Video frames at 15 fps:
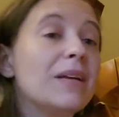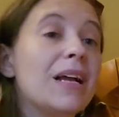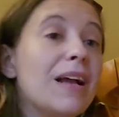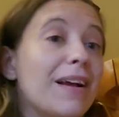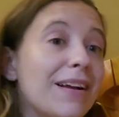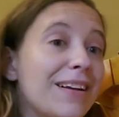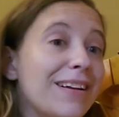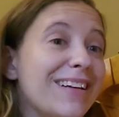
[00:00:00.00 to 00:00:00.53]

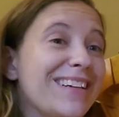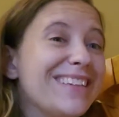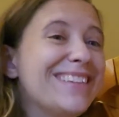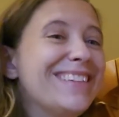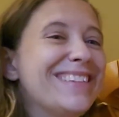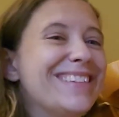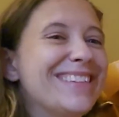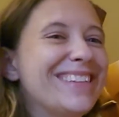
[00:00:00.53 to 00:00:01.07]

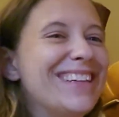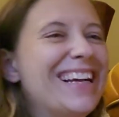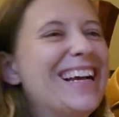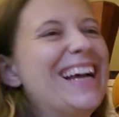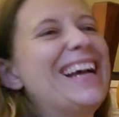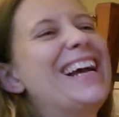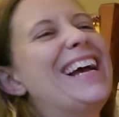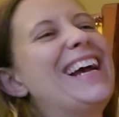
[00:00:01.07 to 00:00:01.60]

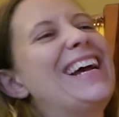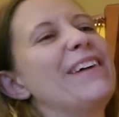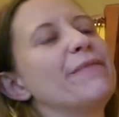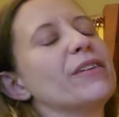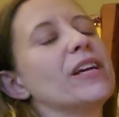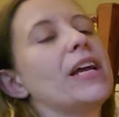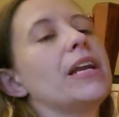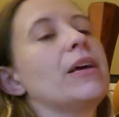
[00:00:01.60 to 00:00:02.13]
I
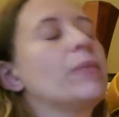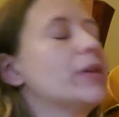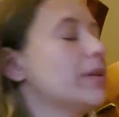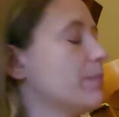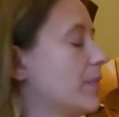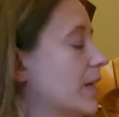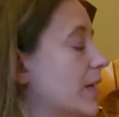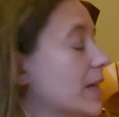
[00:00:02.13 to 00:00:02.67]
forgot how
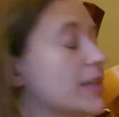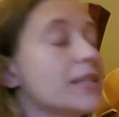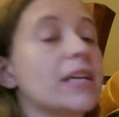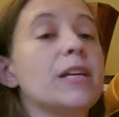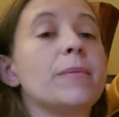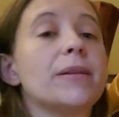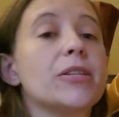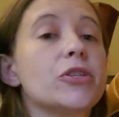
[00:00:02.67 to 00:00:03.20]
I got
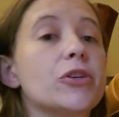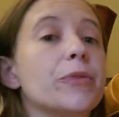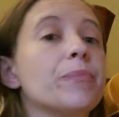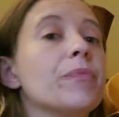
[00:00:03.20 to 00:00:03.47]
excited about the turn.